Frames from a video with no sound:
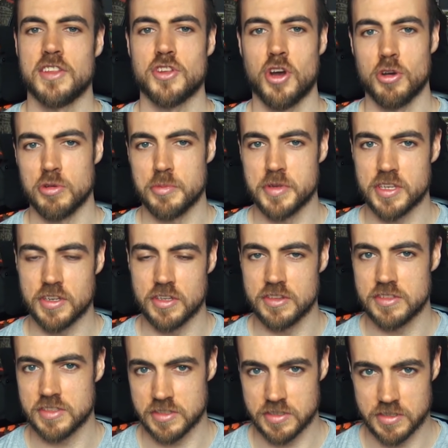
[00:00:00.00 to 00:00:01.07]
I thought it would be
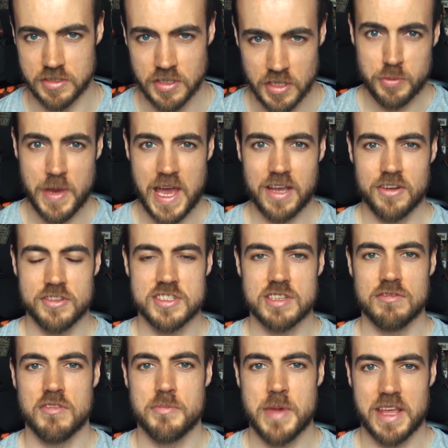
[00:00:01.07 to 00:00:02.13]
good to look back on some of